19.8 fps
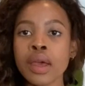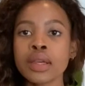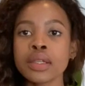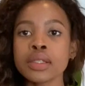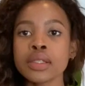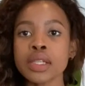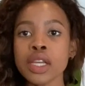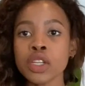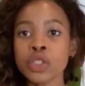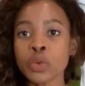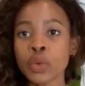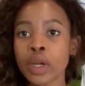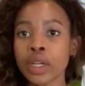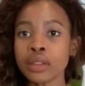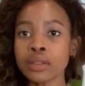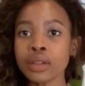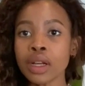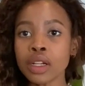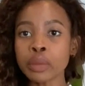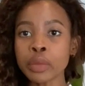Stage
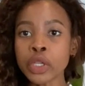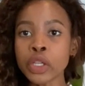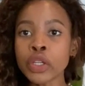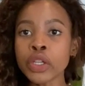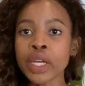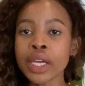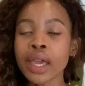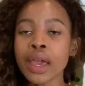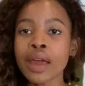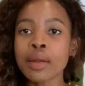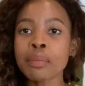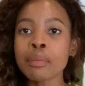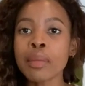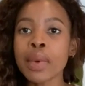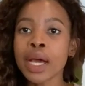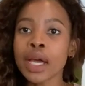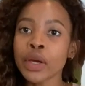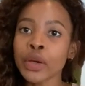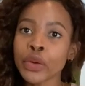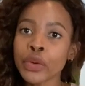1, I'll be looking at
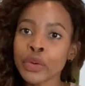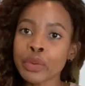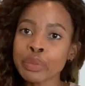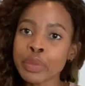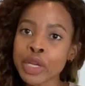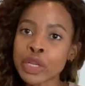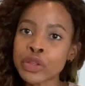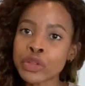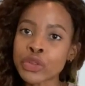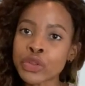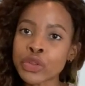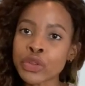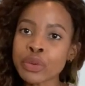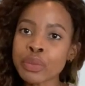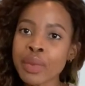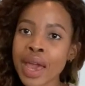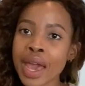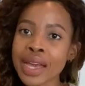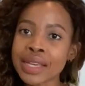my own bedroom